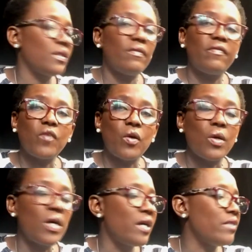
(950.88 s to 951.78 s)
4.
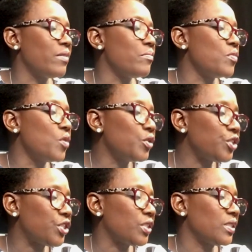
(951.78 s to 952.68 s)
The
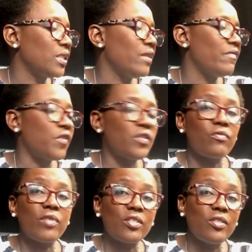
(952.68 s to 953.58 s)
motion for the
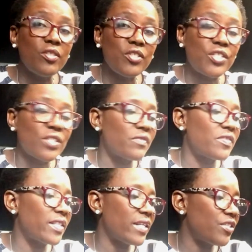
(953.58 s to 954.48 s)
resolution of
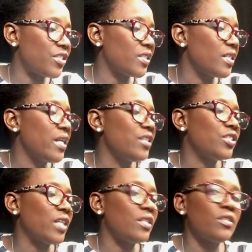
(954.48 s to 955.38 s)
censure
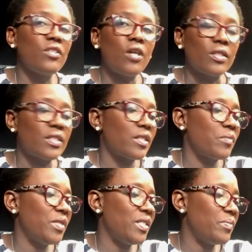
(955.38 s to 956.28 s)
shall not
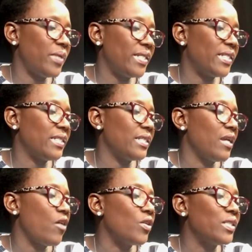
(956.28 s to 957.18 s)
be debated
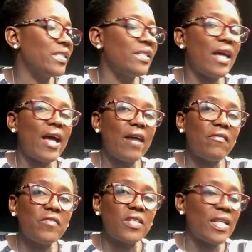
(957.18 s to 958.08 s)
until
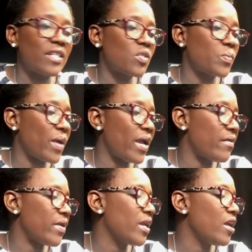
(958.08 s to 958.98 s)
after the
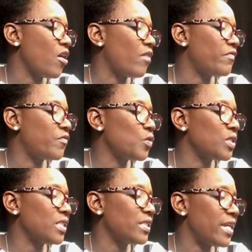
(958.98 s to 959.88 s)
expiry of
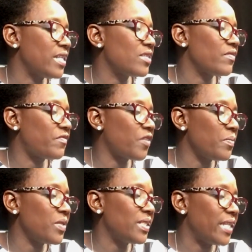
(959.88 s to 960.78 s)
14 days
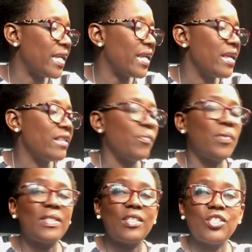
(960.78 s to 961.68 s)
from the day the
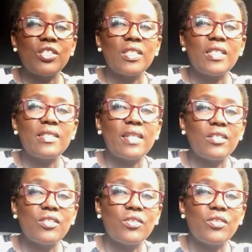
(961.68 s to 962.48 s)
petition is sent to